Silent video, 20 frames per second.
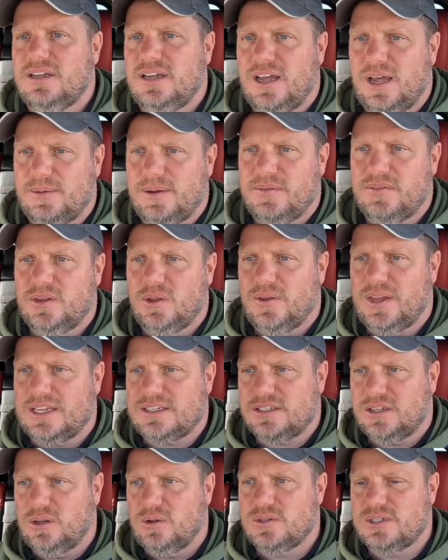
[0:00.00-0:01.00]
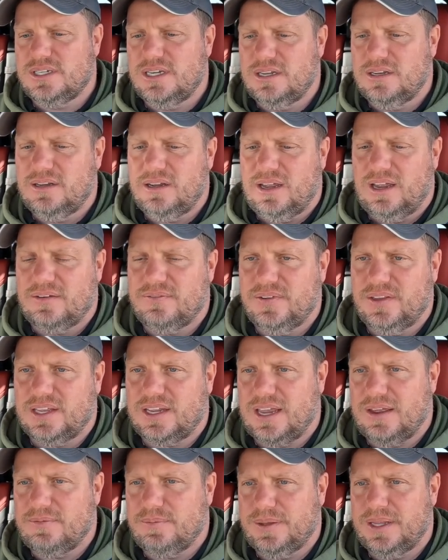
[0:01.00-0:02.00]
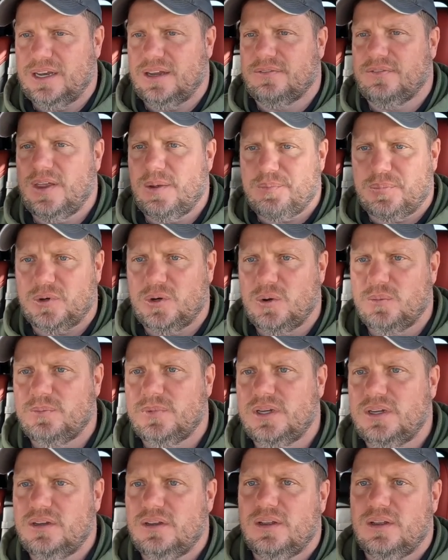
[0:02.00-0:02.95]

Uh, even though that's closed in, I feel like I have plenty of hip room,